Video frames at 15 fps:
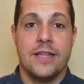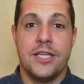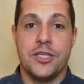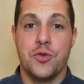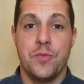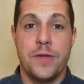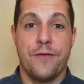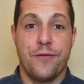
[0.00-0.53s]

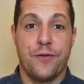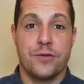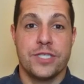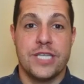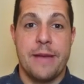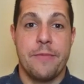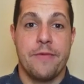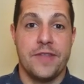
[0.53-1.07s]
this would be the
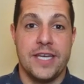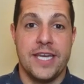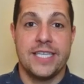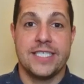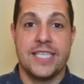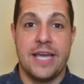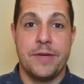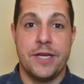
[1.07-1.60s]
first time of the
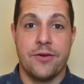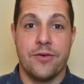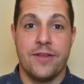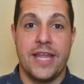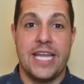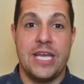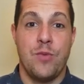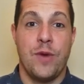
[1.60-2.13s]
Nick Saban era
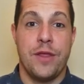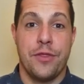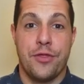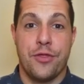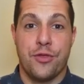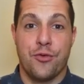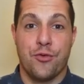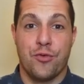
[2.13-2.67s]
that he went
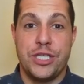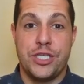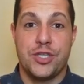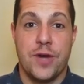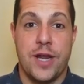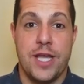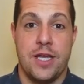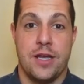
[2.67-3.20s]
three
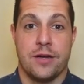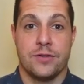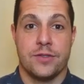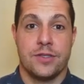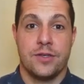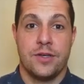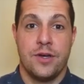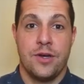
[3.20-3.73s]
straight
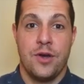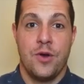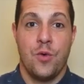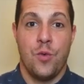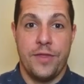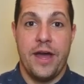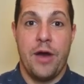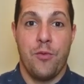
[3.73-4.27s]
years
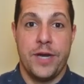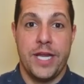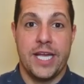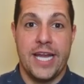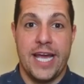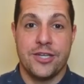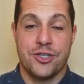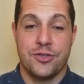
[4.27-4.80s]
without winning
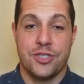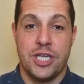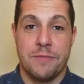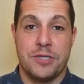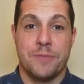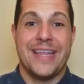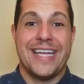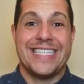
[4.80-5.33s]
a national
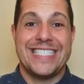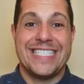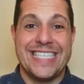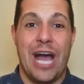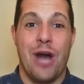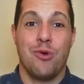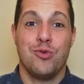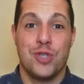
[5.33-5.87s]
championship. That
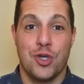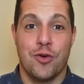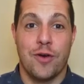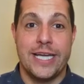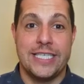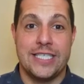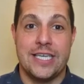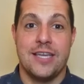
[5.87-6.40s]
sounds
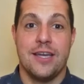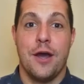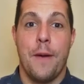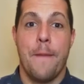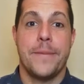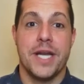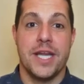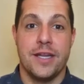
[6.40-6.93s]
crazy,
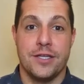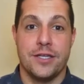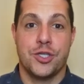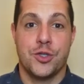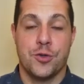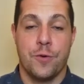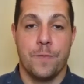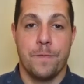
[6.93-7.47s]
but it
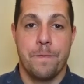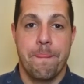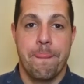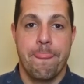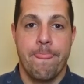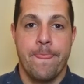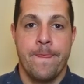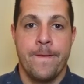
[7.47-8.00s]
is true.
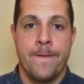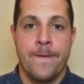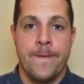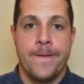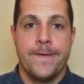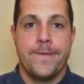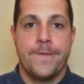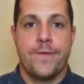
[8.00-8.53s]

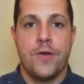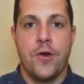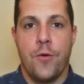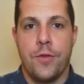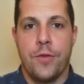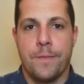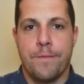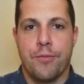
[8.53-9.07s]

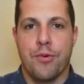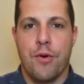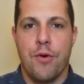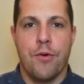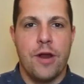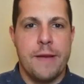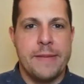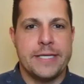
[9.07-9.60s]
So the
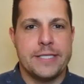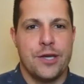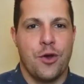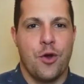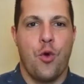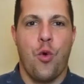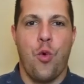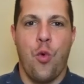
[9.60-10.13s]
program
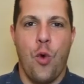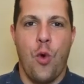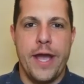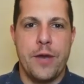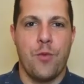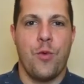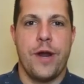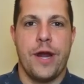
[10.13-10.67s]
isn't
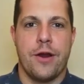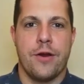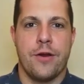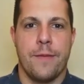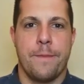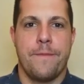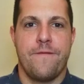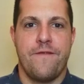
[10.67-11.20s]
quite
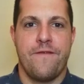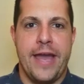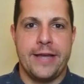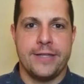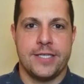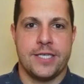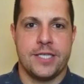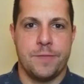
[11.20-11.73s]
where
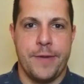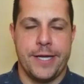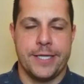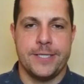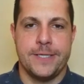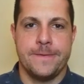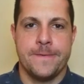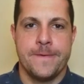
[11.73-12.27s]
fans
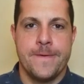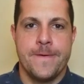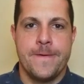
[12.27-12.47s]
expected.